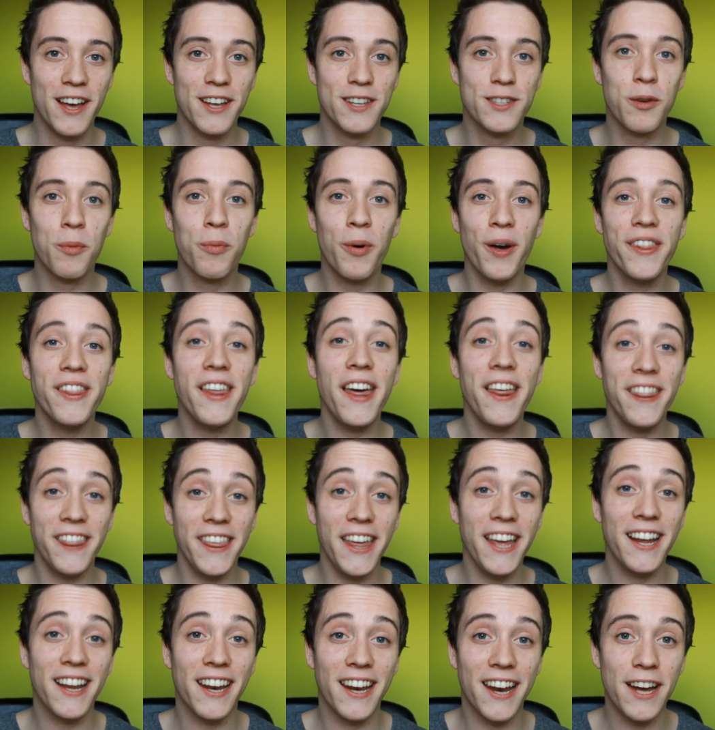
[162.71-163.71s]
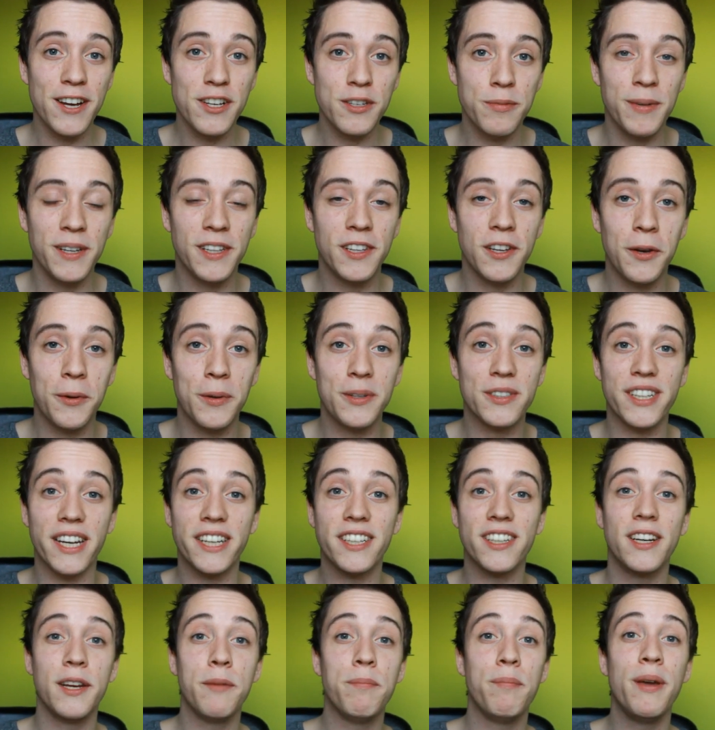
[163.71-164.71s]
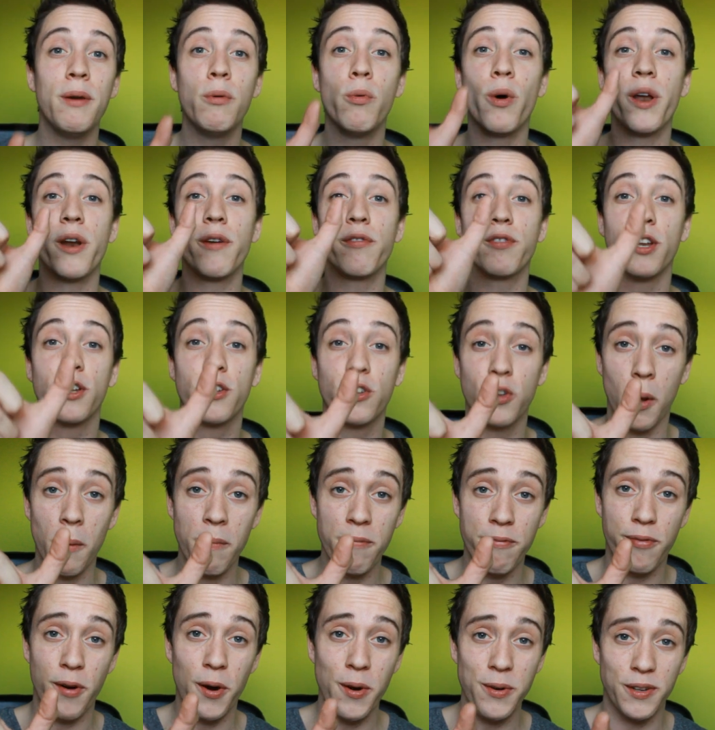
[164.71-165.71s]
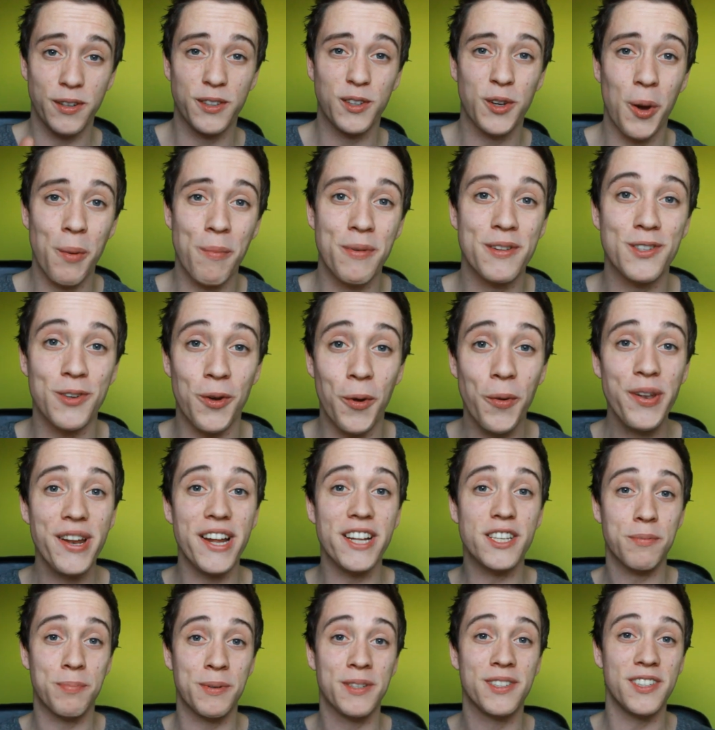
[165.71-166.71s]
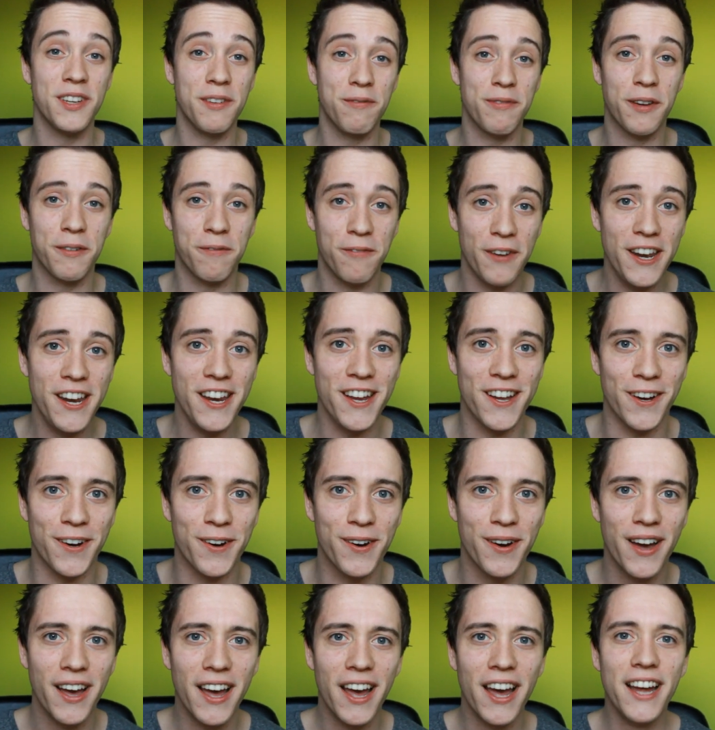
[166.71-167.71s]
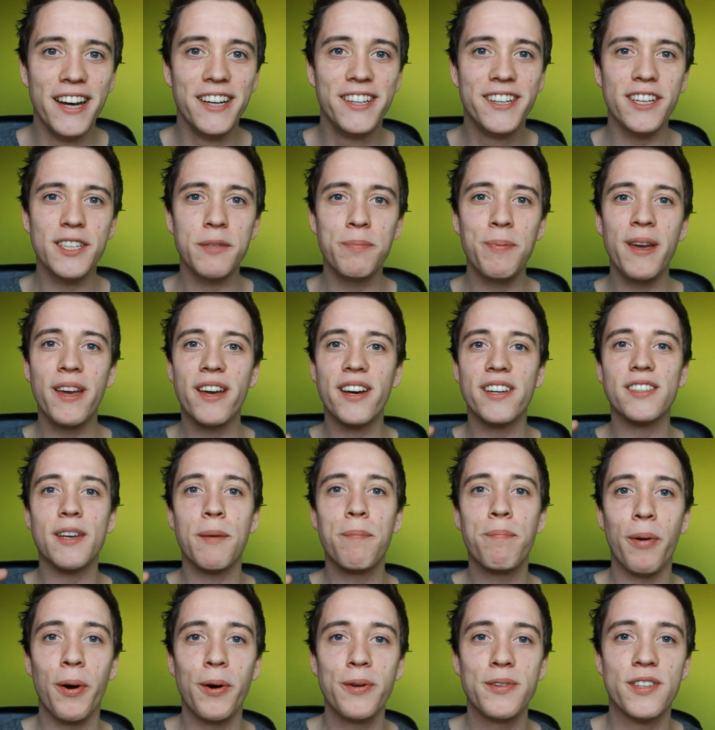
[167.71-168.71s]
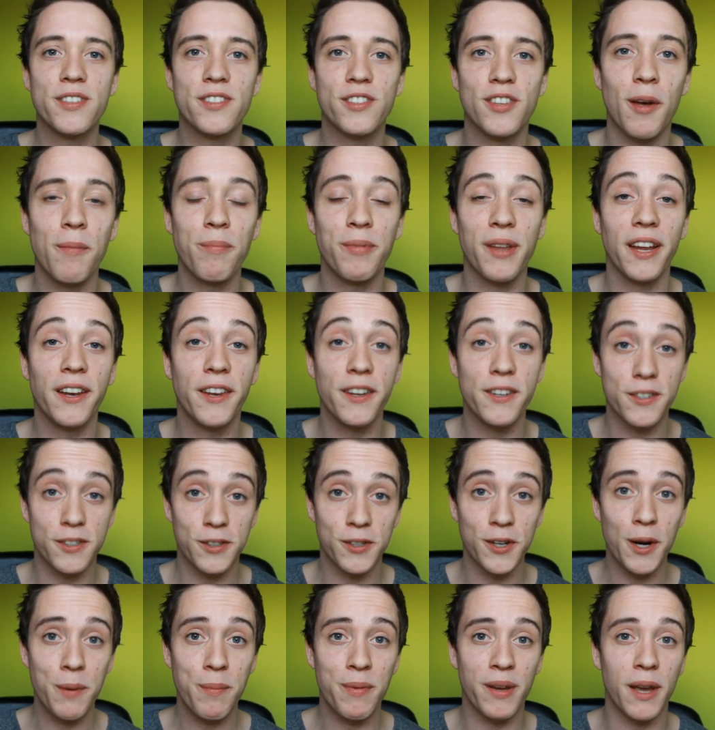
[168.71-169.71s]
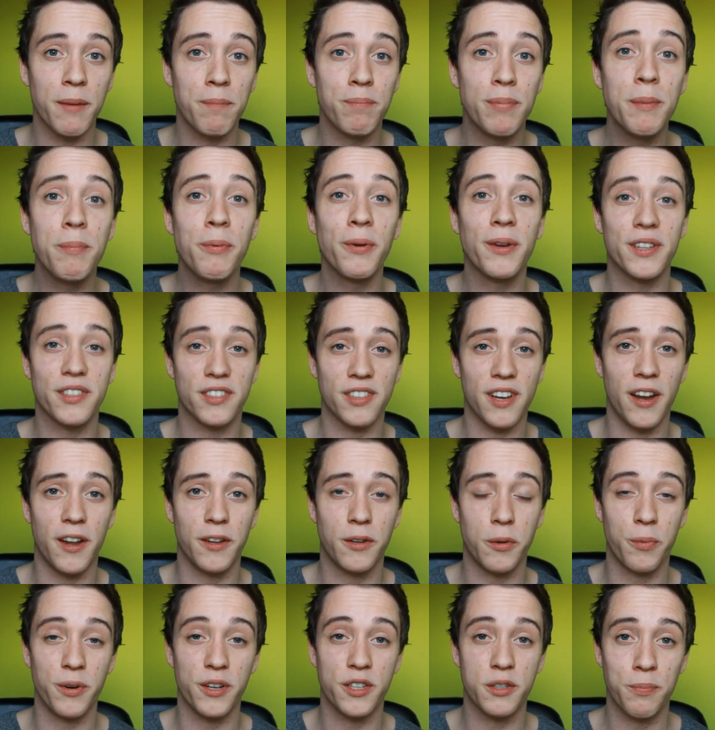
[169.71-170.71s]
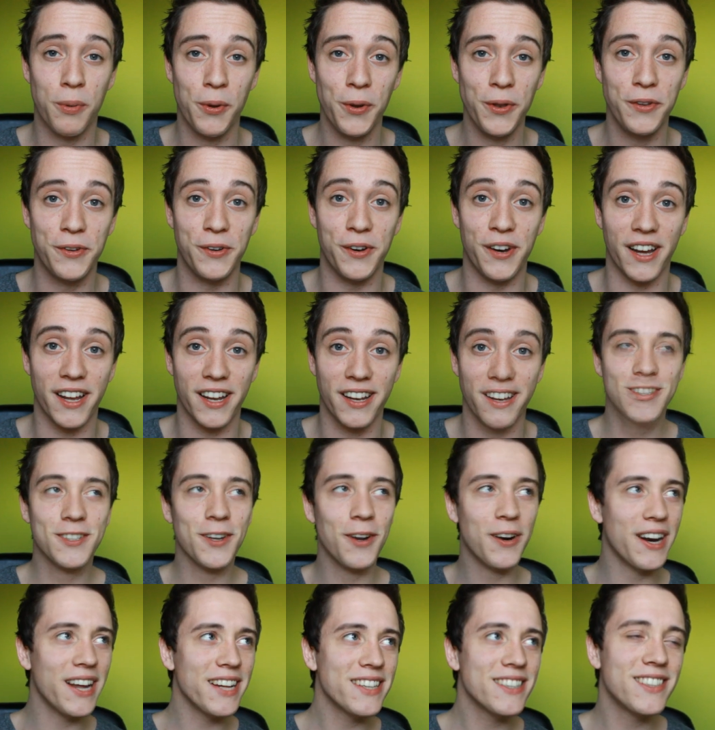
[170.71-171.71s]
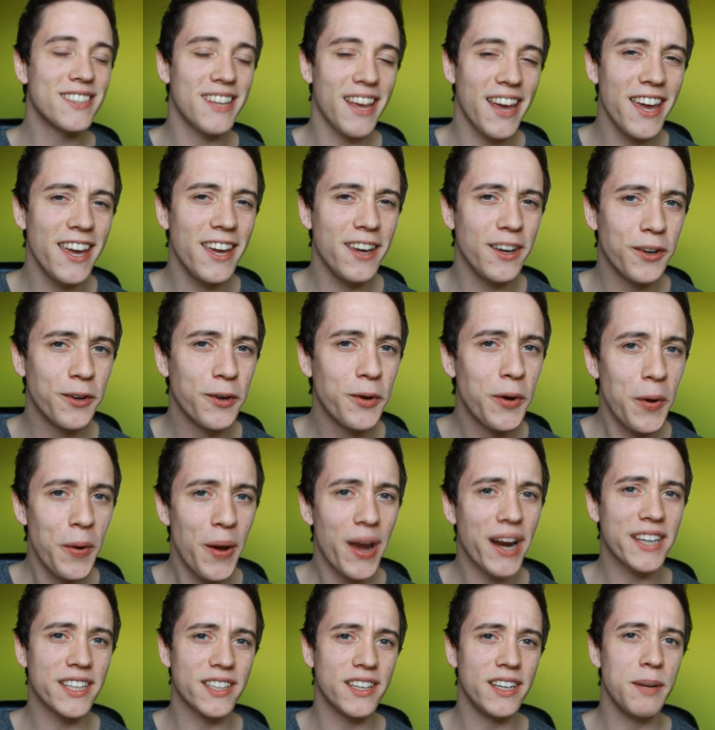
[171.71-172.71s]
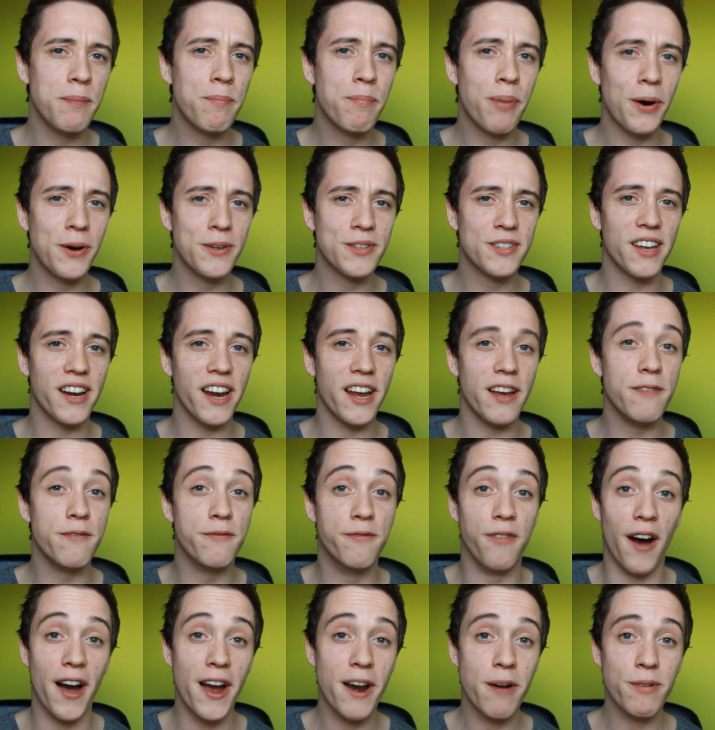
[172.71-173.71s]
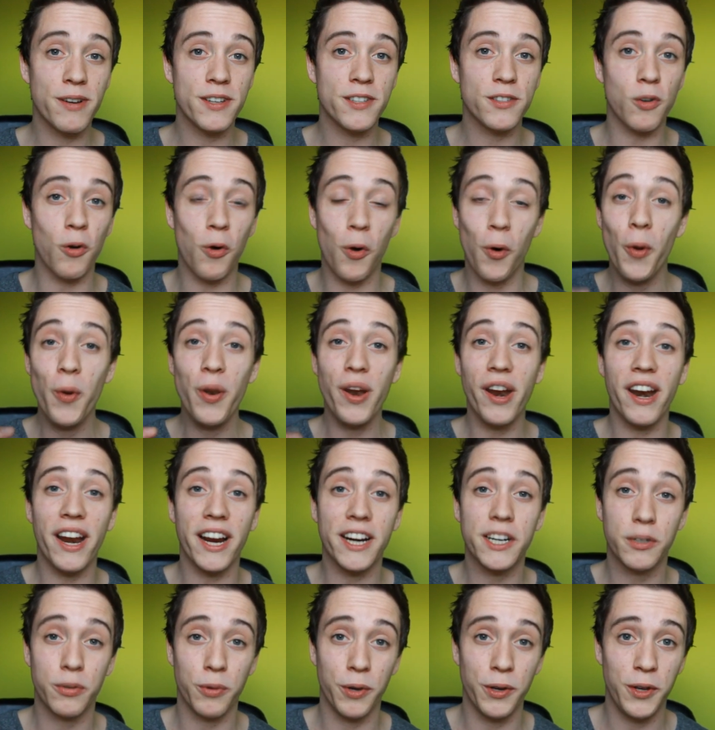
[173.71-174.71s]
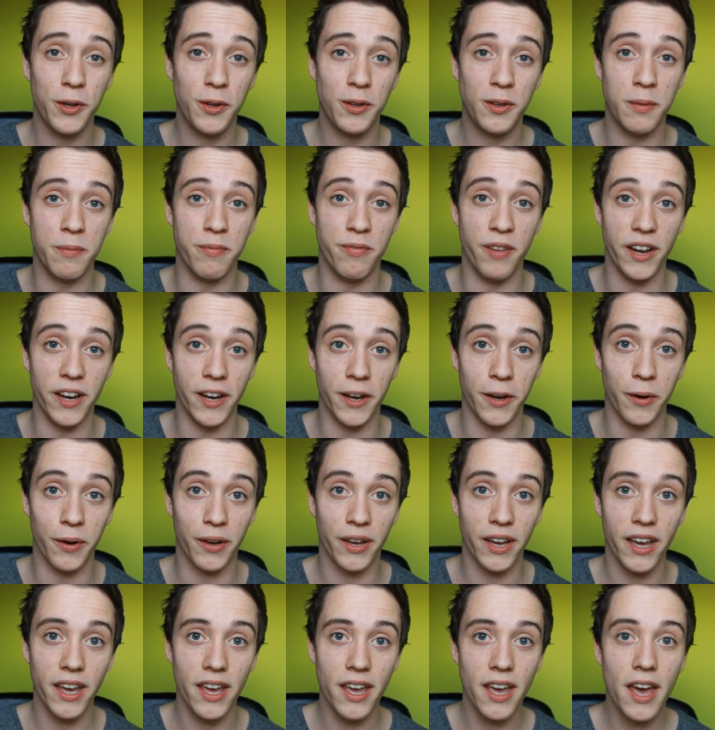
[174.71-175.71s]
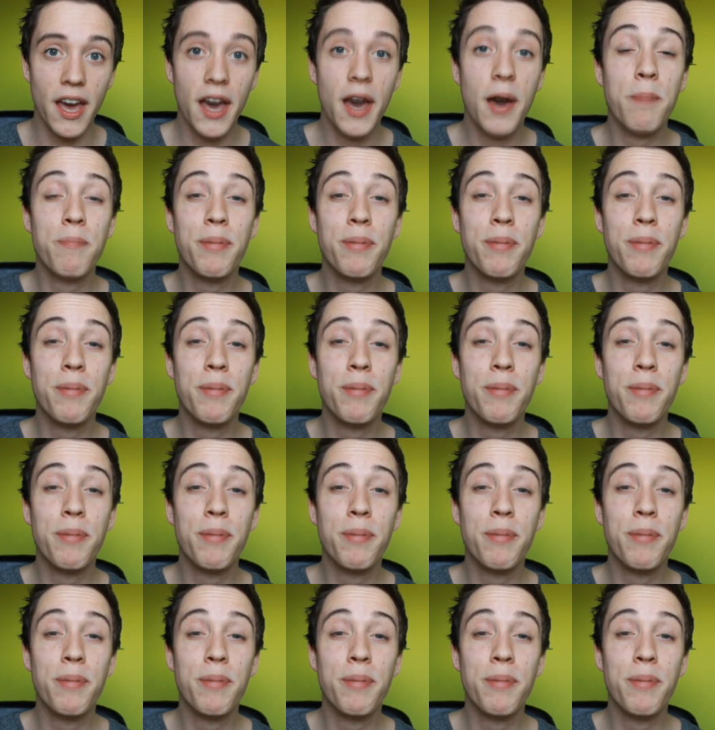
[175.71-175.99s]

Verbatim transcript: So what that thing allows me to do is actually be one of the top voted comments on that specific video just because I posted something disturbing and people decided to respond to that. So let's say you actually posted a virus on an actual YouTube video, okay?